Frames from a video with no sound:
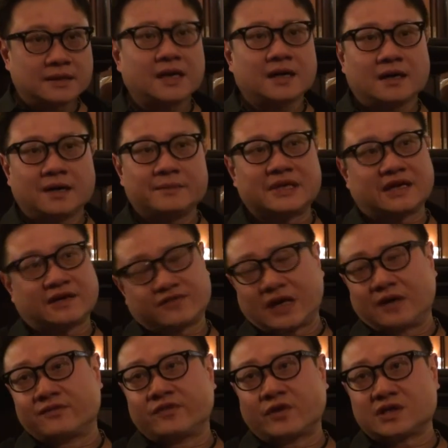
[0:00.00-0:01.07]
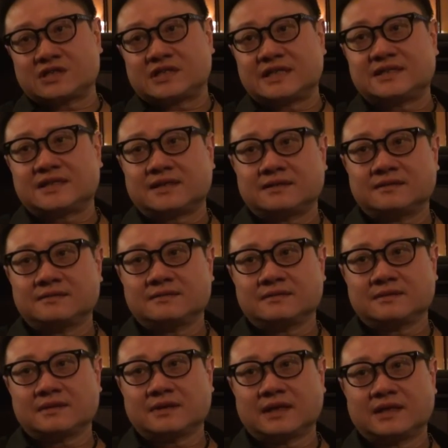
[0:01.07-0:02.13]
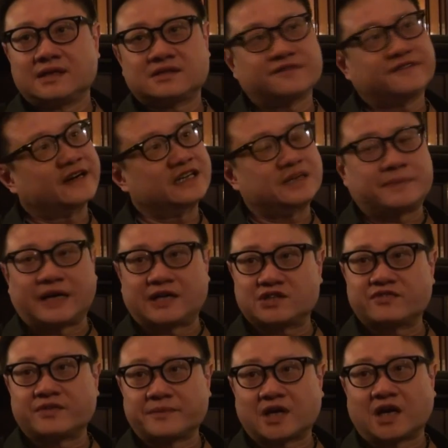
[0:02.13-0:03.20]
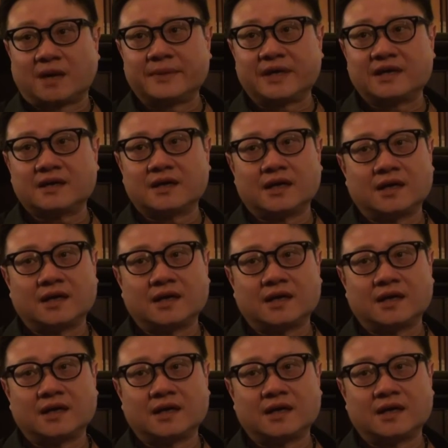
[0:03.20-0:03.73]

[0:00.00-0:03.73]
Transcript: Yeah, I mean, I've watched Tintin. Yeah. It's a far departure from the comic.